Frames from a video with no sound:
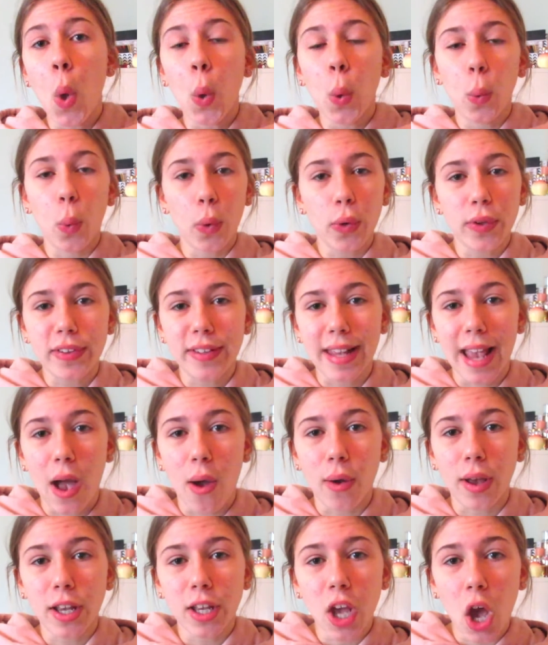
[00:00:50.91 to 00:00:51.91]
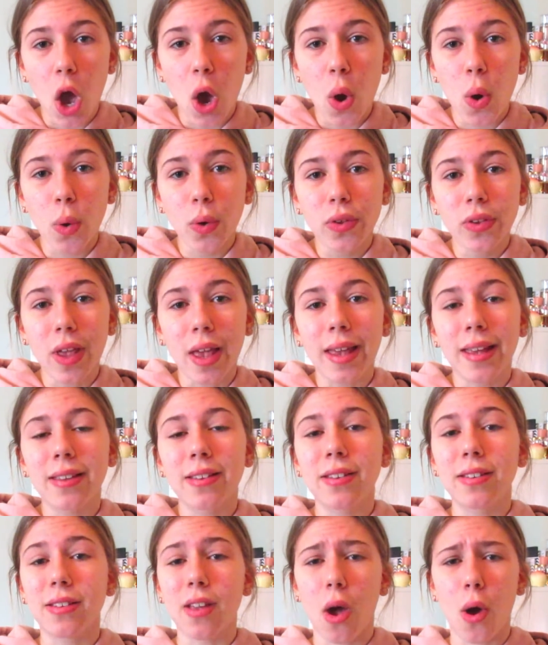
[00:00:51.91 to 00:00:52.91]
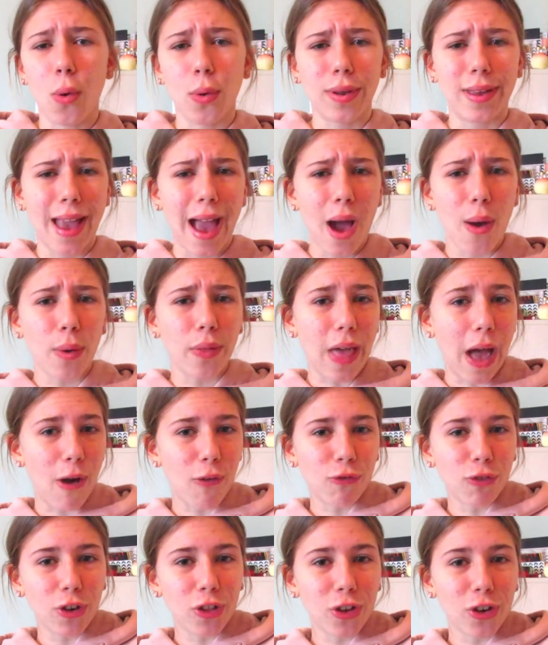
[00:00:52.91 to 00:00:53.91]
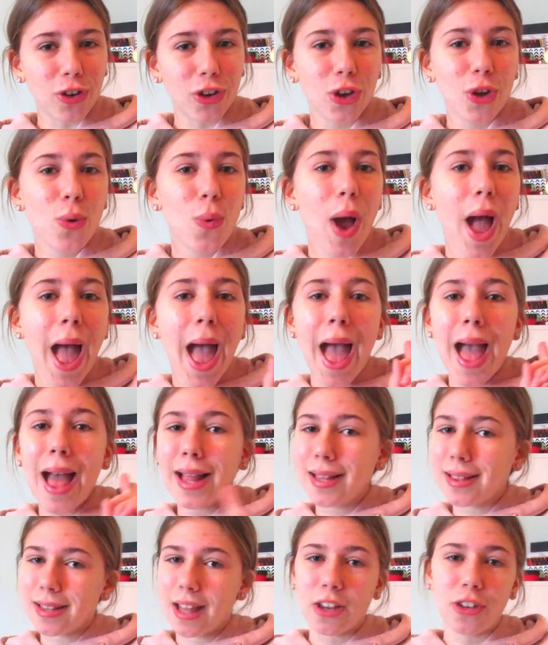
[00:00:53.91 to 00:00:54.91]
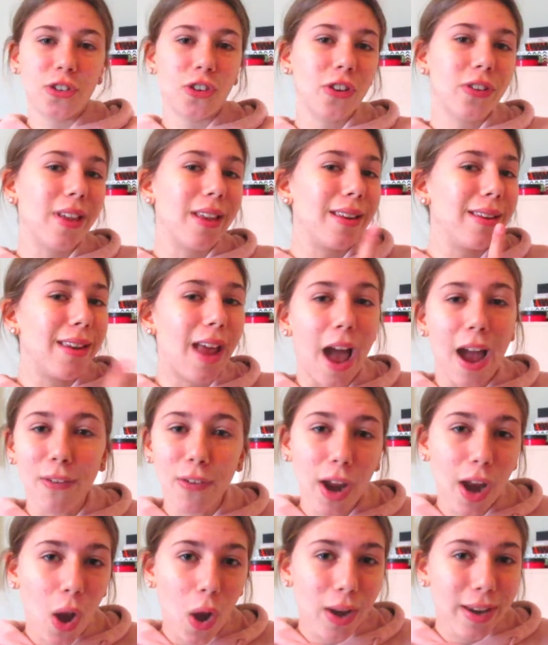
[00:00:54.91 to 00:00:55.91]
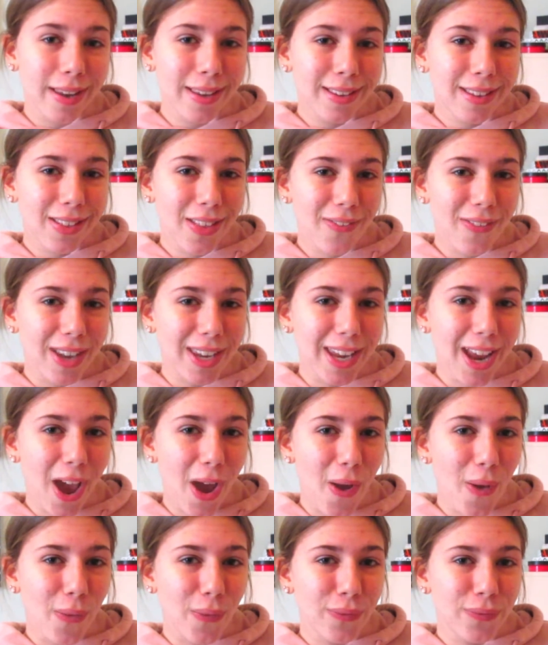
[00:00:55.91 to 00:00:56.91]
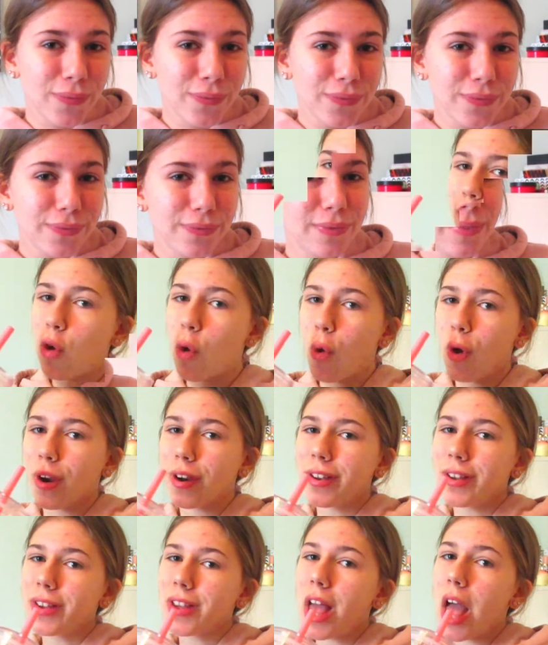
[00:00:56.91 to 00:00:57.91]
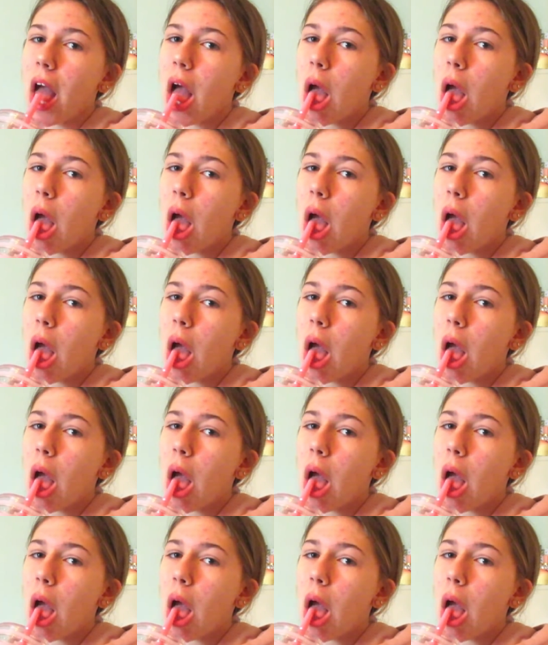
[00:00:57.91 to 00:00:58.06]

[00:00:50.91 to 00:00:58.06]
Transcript: We'll see how it goes. So yeah, without further ado, let's just dive right on into the video. Of course,